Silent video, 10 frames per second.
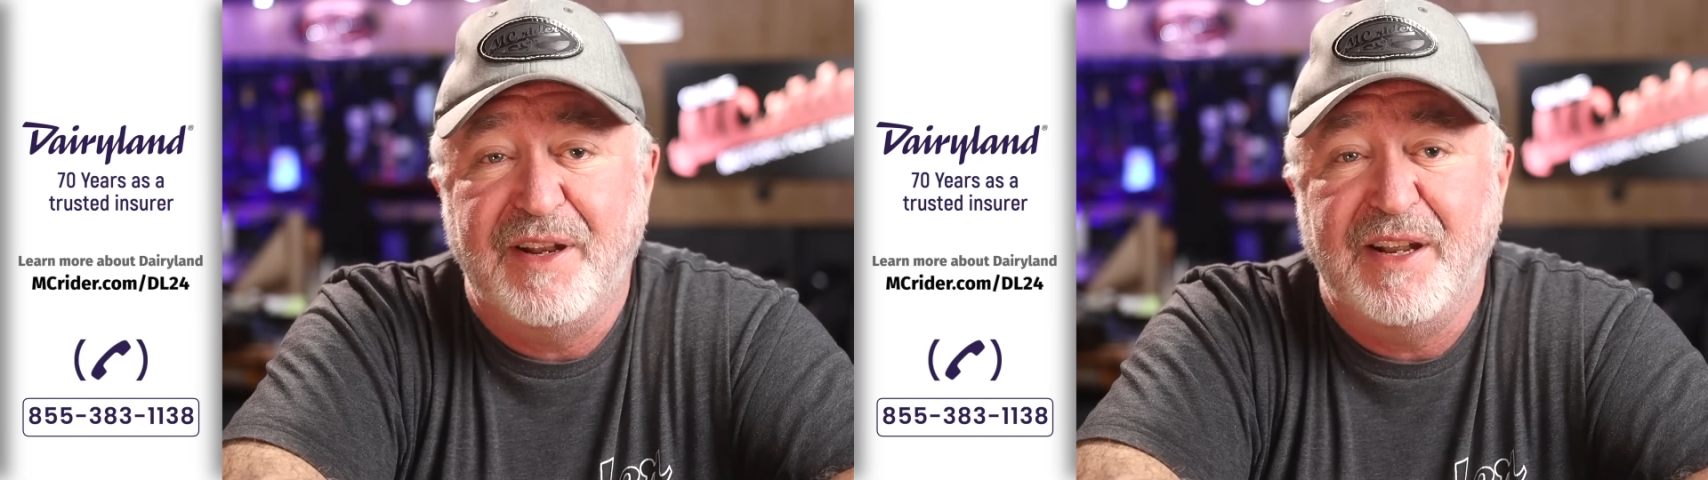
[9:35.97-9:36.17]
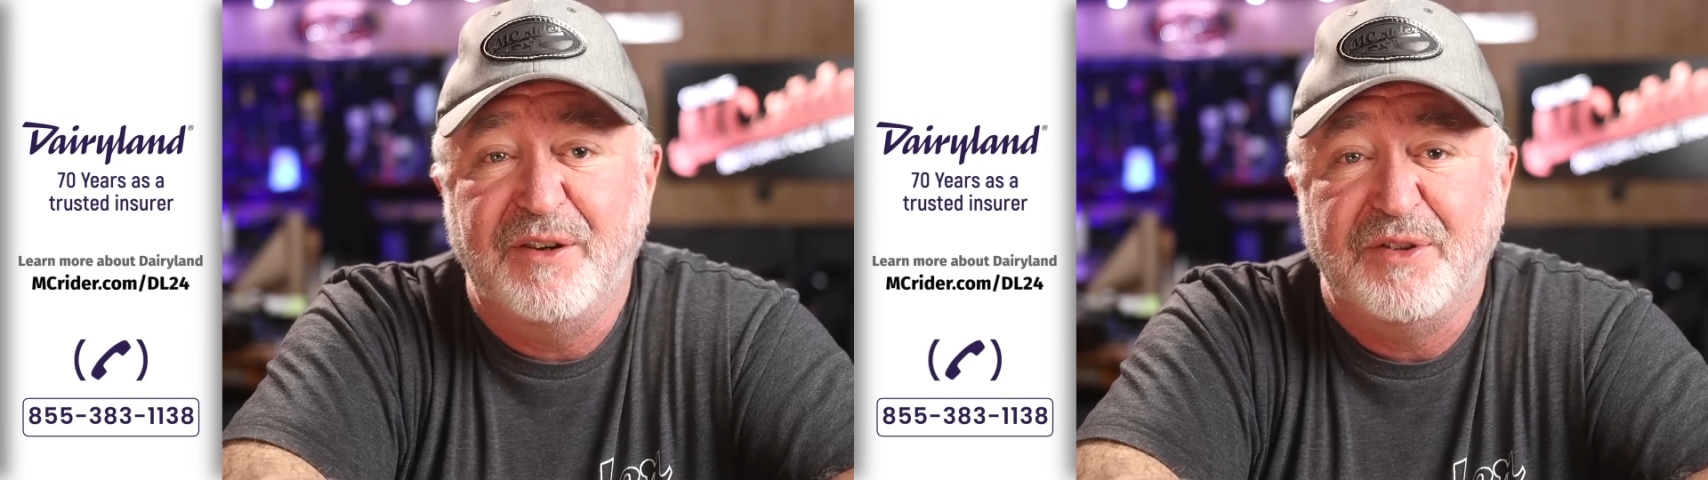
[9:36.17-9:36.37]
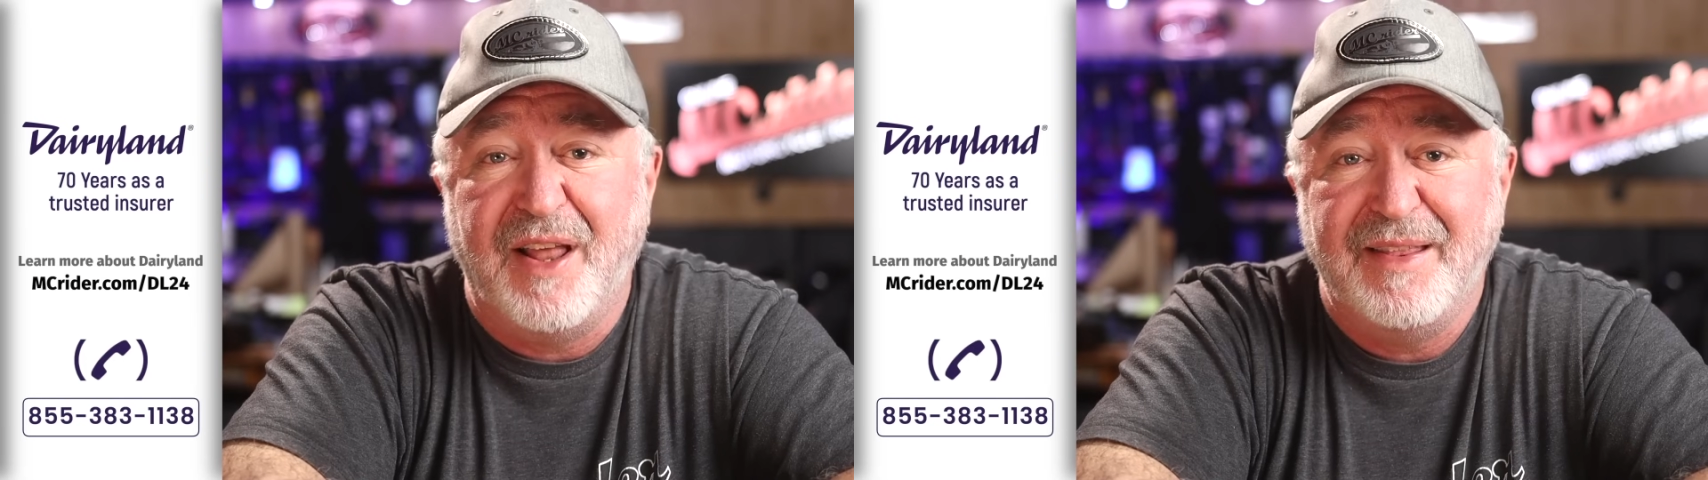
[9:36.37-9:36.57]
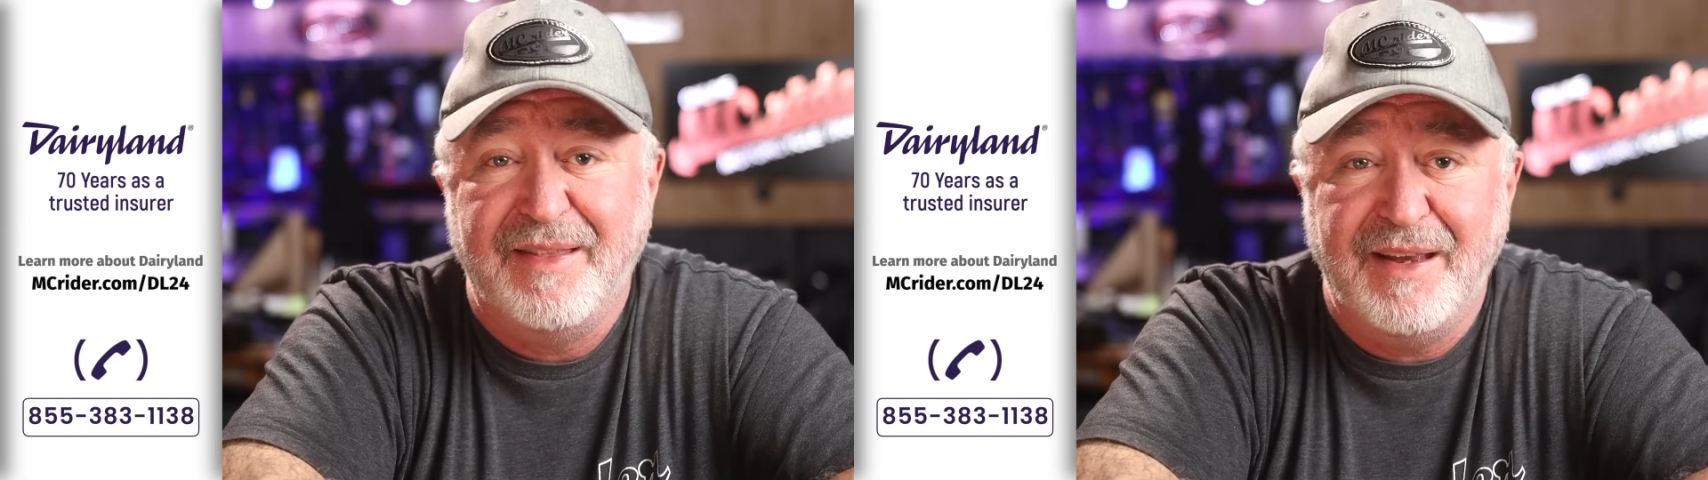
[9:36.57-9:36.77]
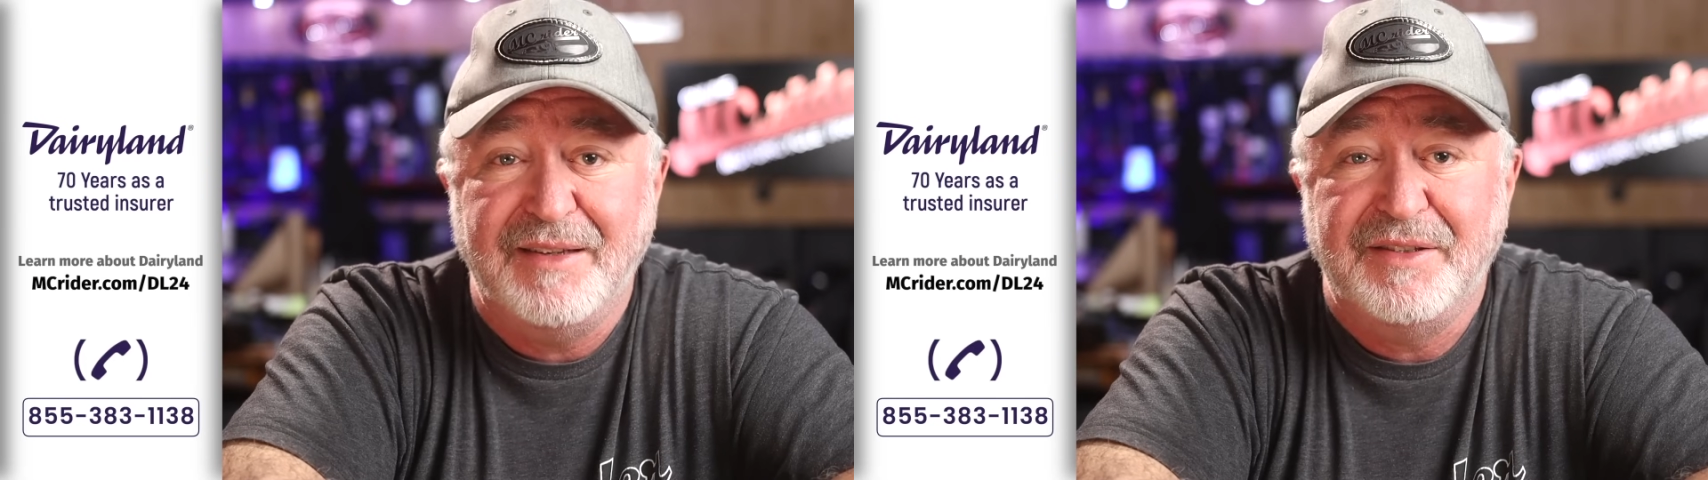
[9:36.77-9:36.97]
videos like
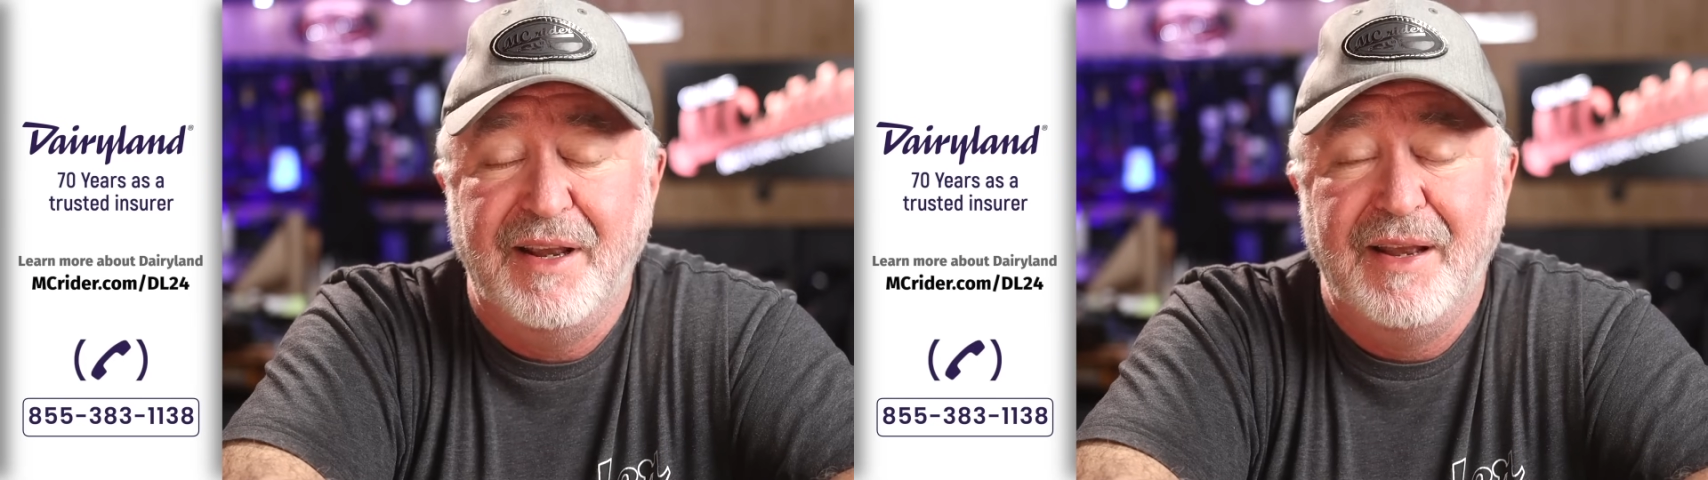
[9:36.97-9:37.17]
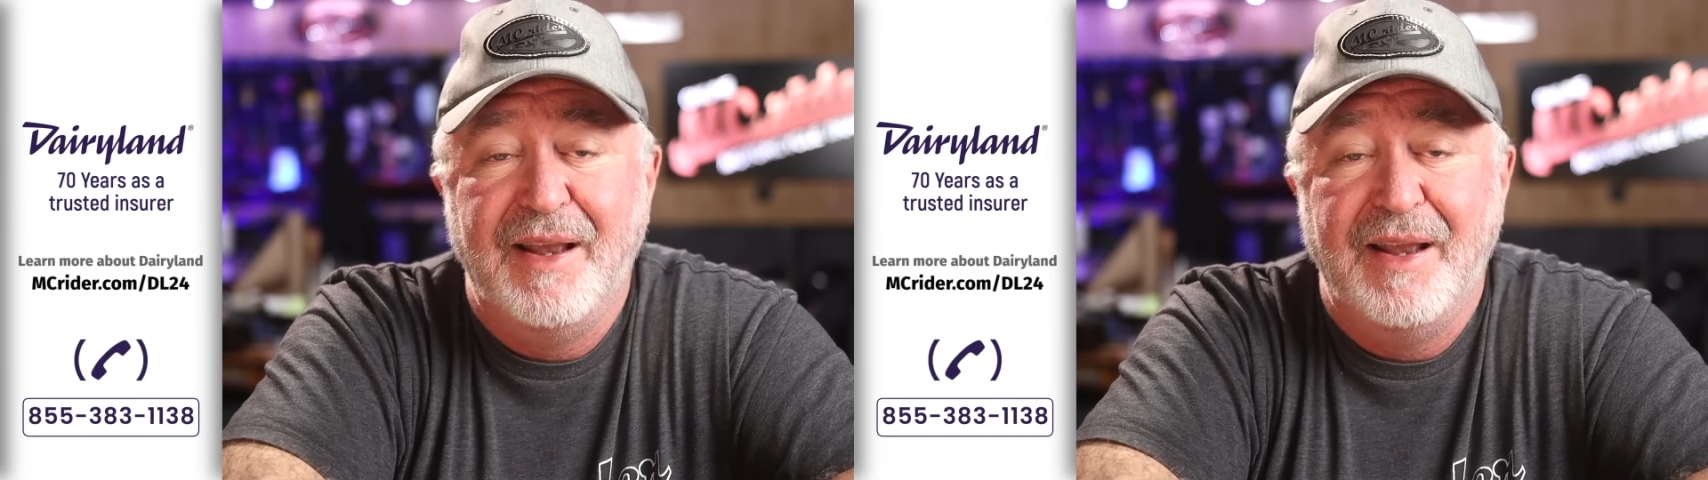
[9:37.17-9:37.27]
this